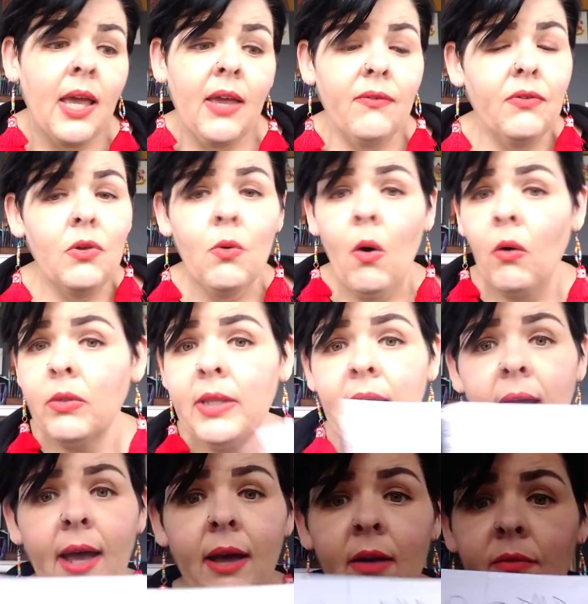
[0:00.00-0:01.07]
If you only
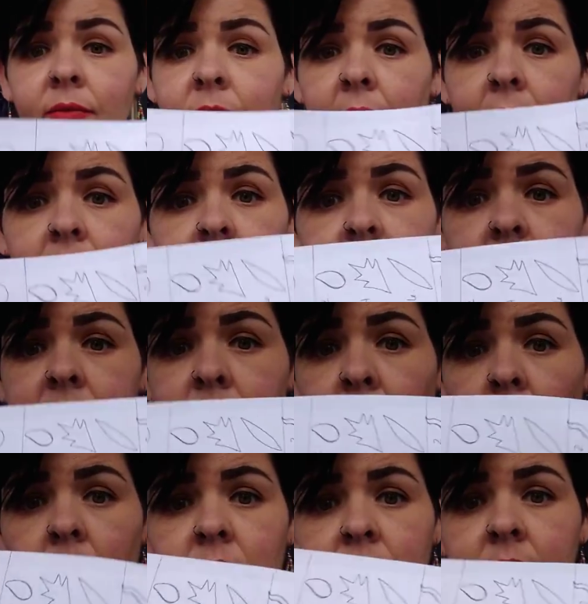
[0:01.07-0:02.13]
have like the
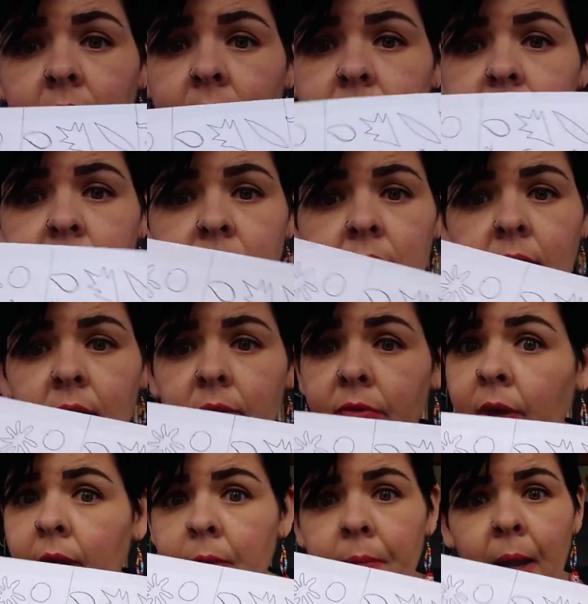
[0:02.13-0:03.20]
small size sheet of
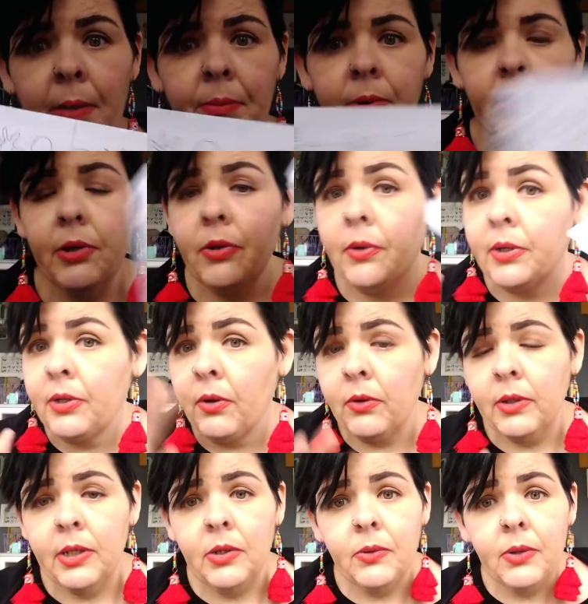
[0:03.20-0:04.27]
like paper, you can
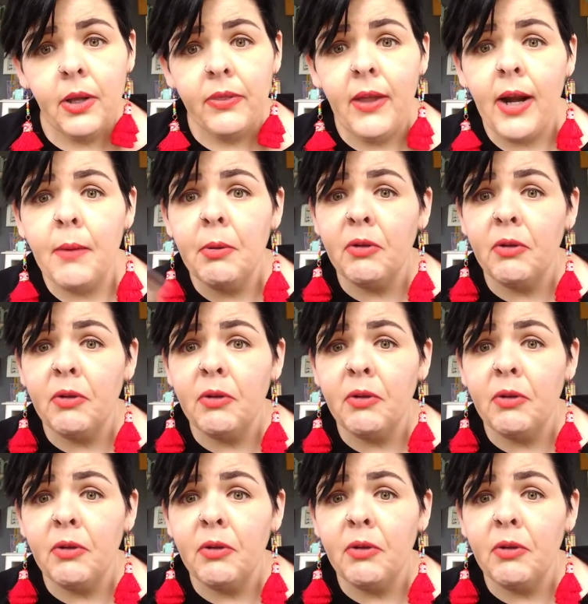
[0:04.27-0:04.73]
totally do it on there.